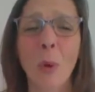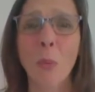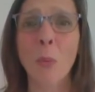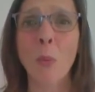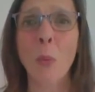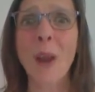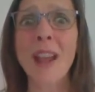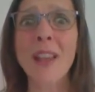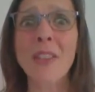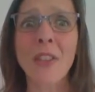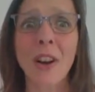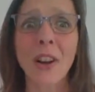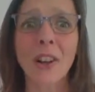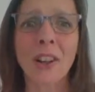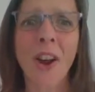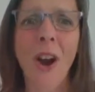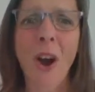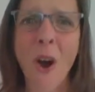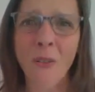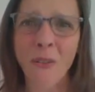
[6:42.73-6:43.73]
with
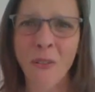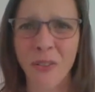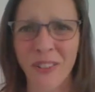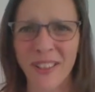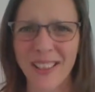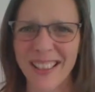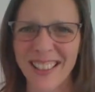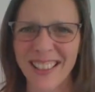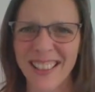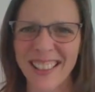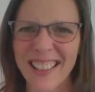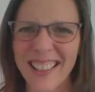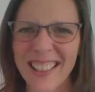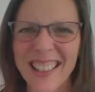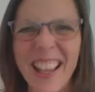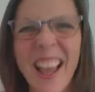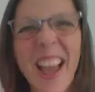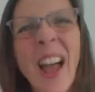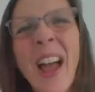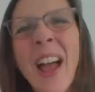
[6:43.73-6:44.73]
confidence.